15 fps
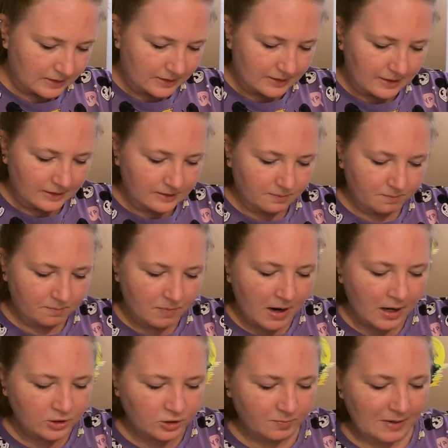These
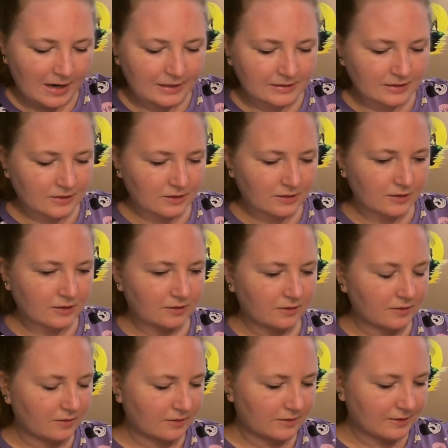punch boxes are
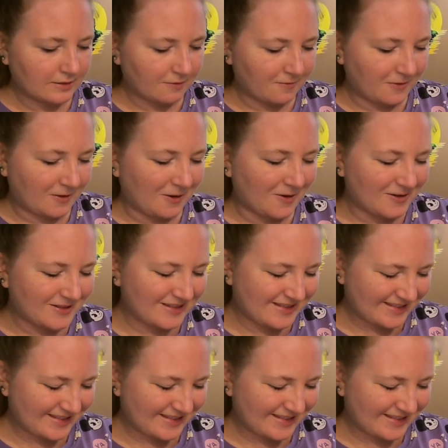difficult.